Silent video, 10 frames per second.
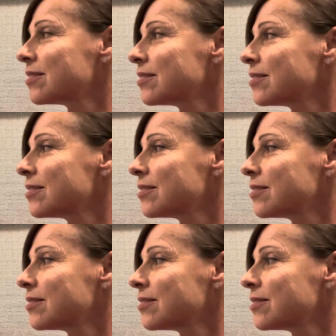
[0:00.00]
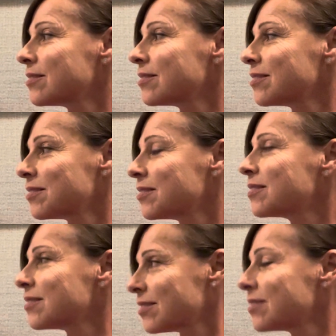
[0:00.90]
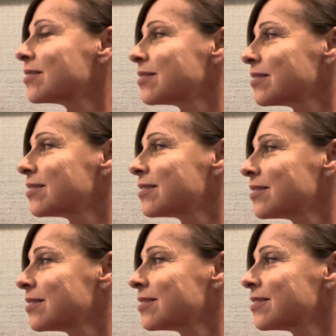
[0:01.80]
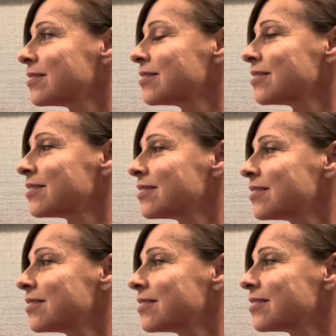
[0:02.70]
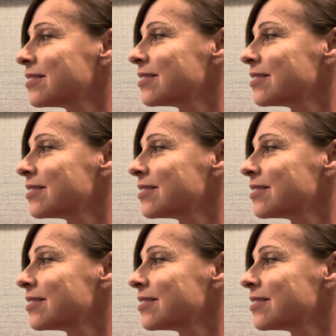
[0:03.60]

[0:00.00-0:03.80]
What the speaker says: This person isn't speaking.